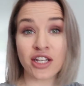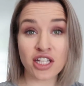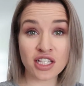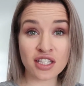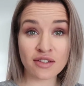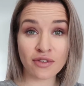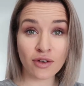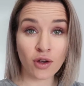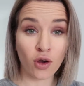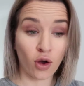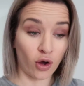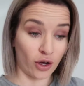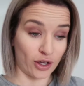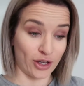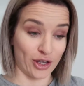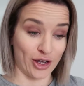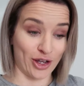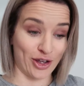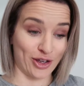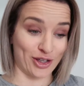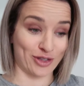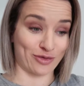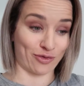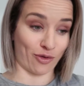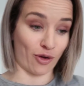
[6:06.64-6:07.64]
just forgot,
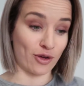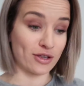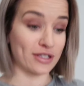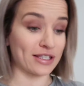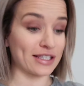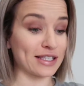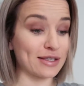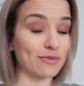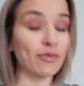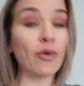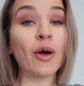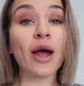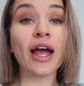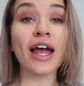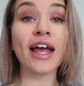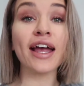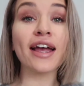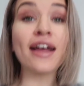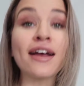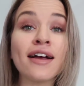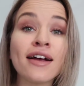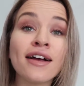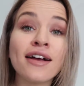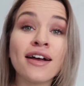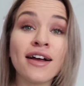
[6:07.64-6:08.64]
you're supposed to
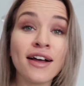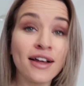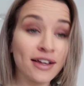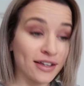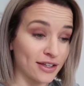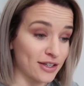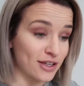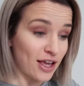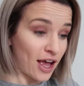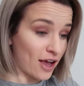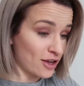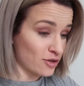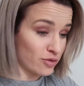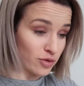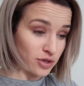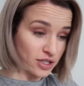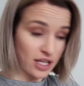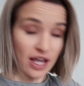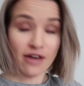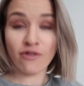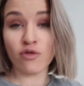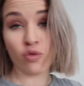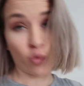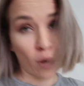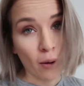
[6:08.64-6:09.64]
spray, you're supposed to
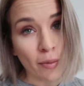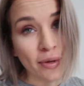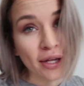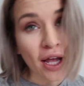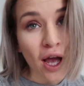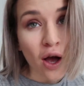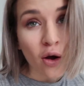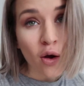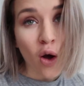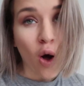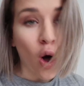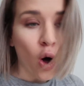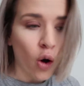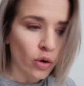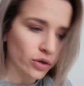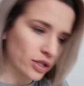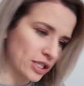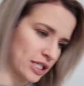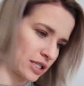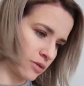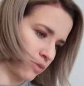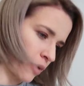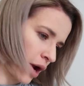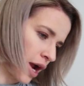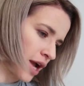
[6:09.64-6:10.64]
have rubbing alcohol to
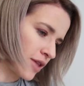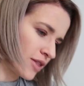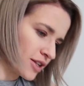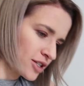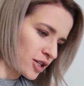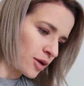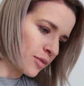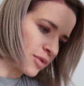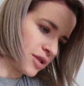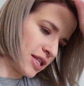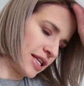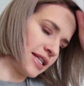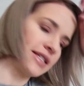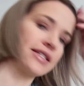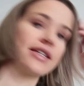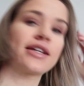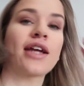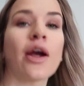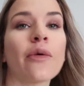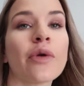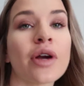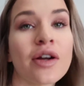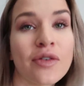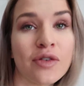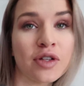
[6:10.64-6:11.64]
spray the top of this to
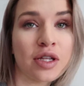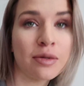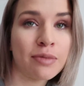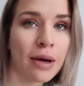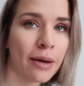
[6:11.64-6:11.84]
get rid of all the